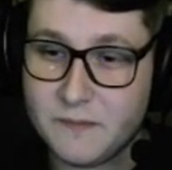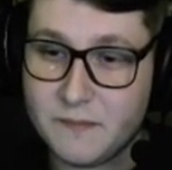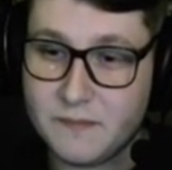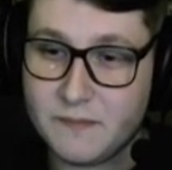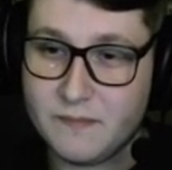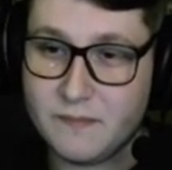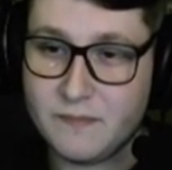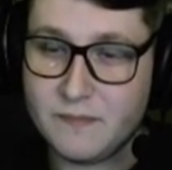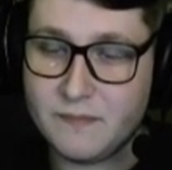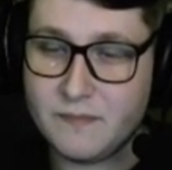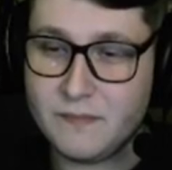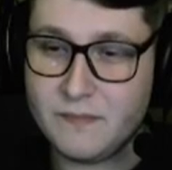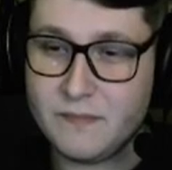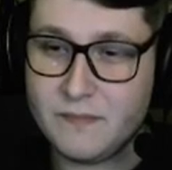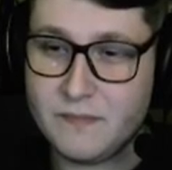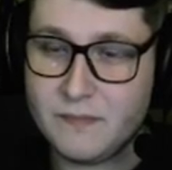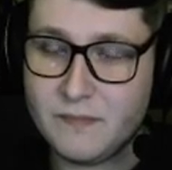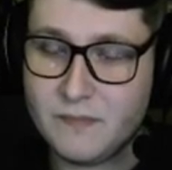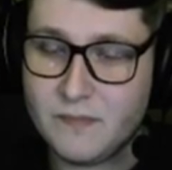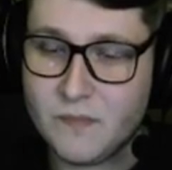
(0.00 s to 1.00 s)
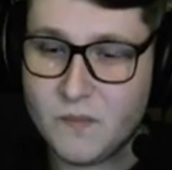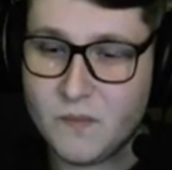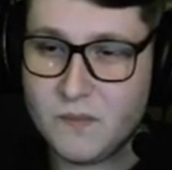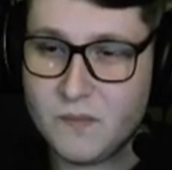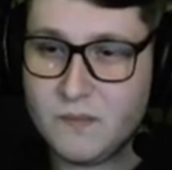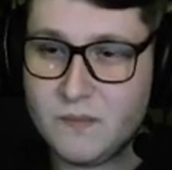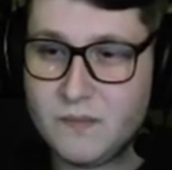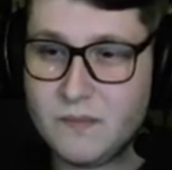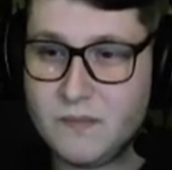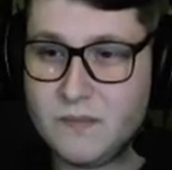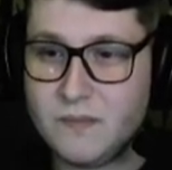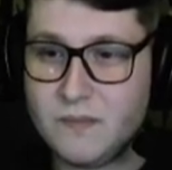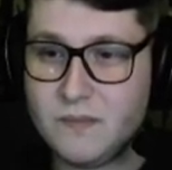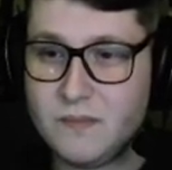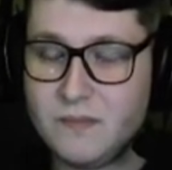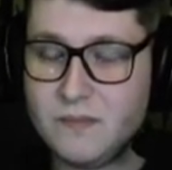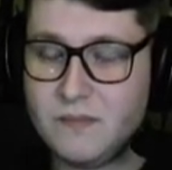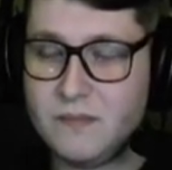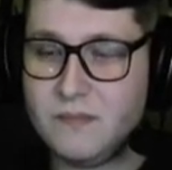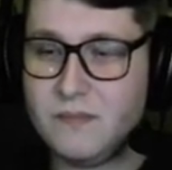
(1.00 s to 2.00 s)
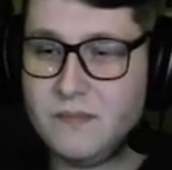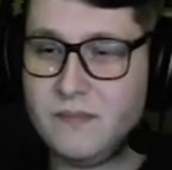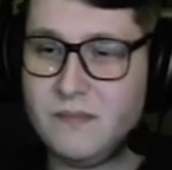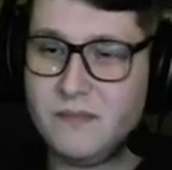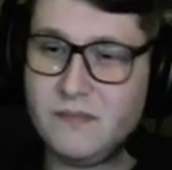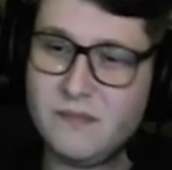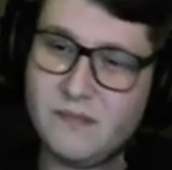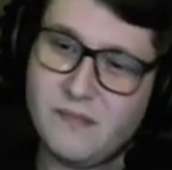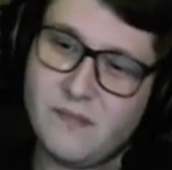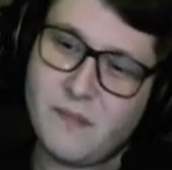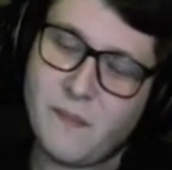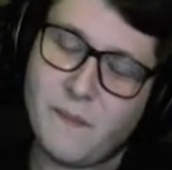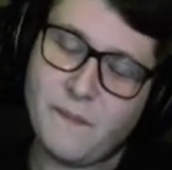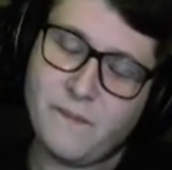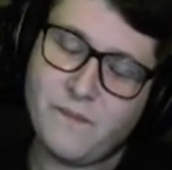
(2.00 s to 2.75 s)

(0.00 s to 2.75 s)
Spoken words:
Nobody speaks.